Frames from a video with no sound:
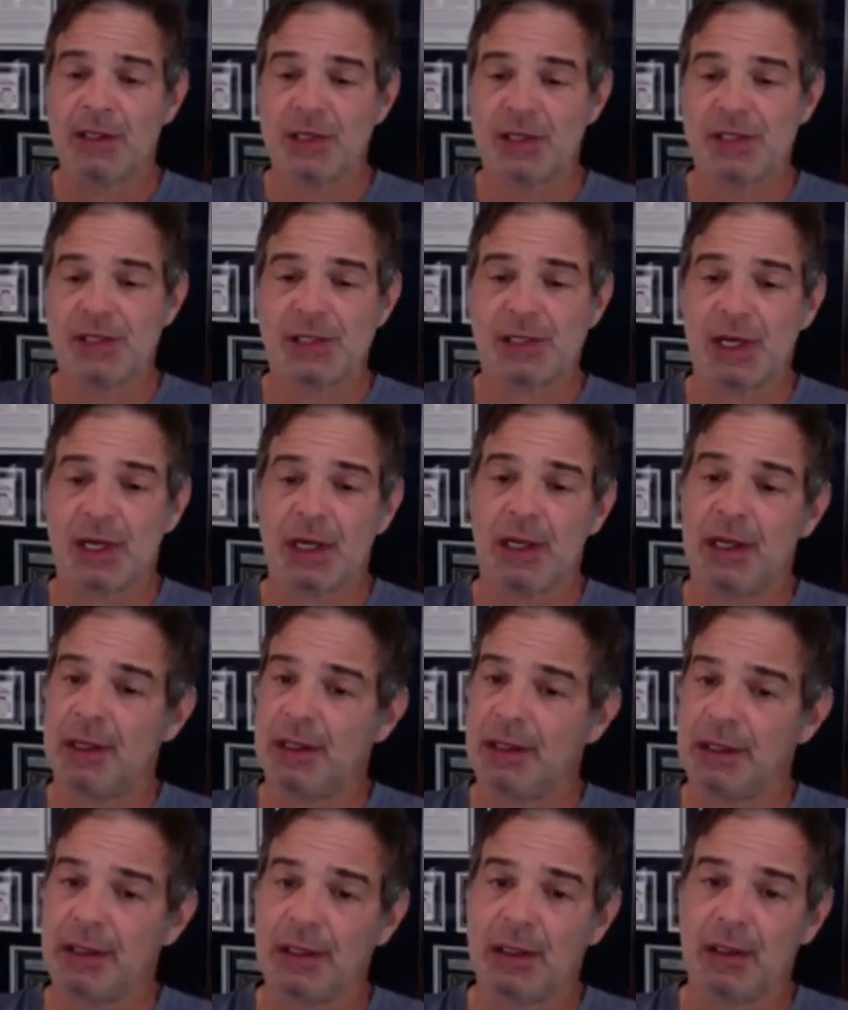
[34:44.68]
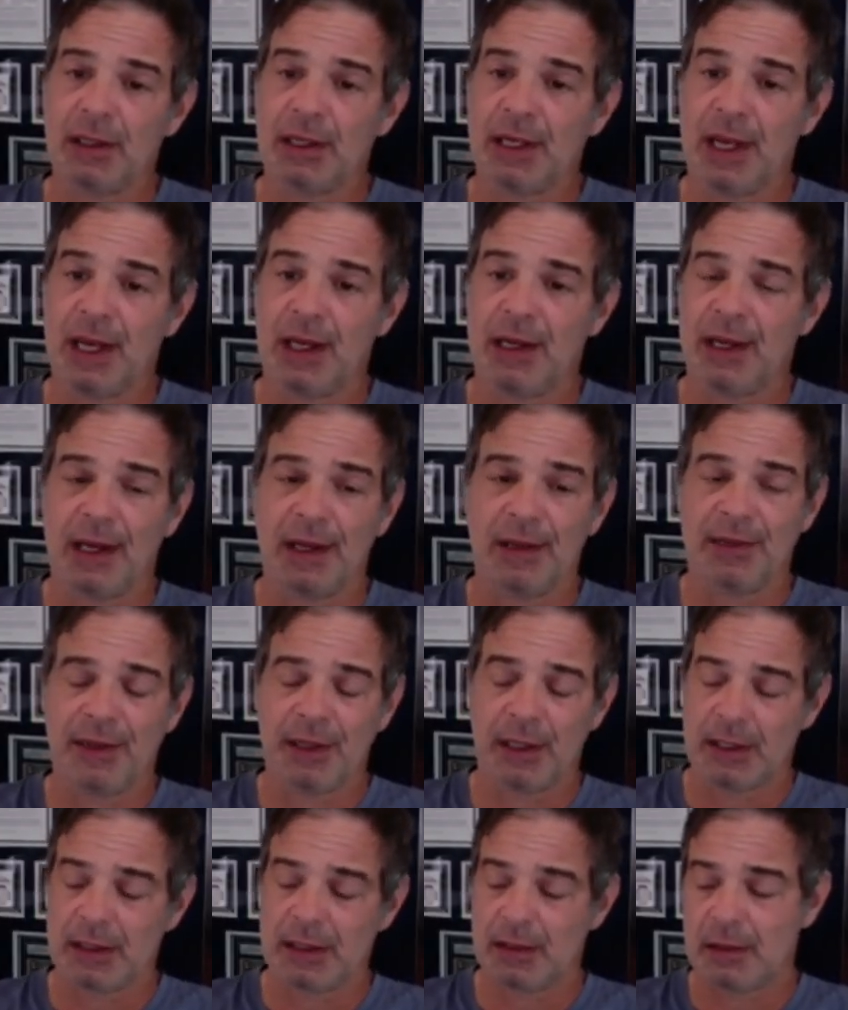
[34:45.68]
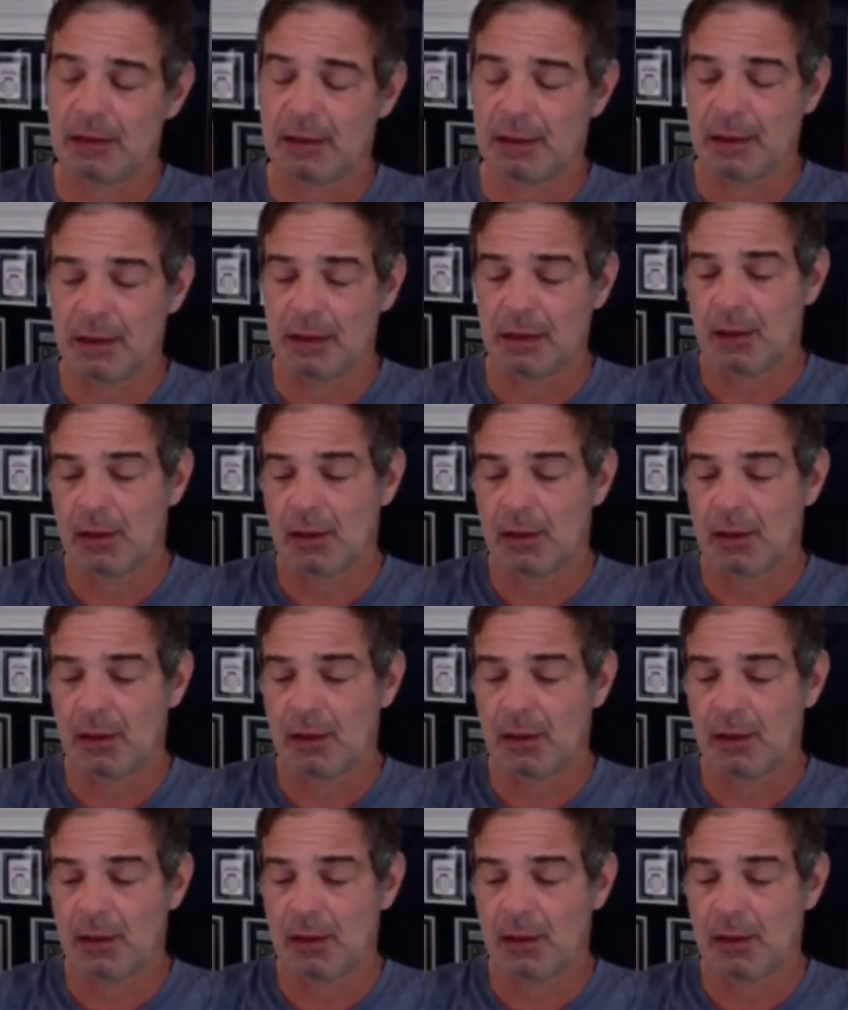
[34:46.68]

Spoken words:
just, here again, I think, you